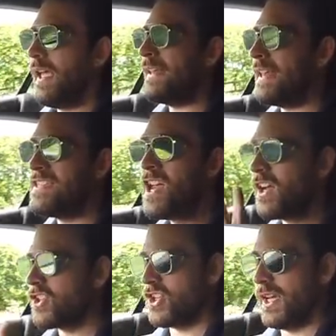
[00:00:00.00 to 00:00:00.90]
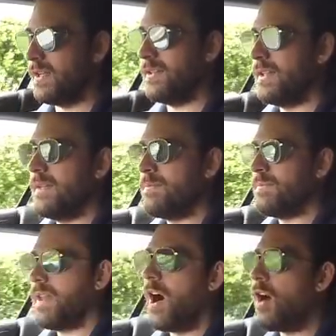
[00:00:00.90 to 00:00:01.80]
in a nutshell,
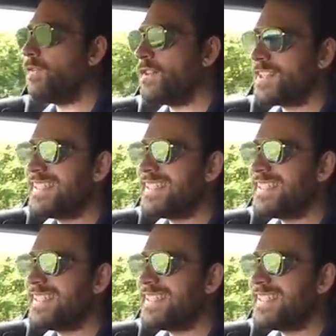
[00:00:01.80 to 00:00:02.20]
offers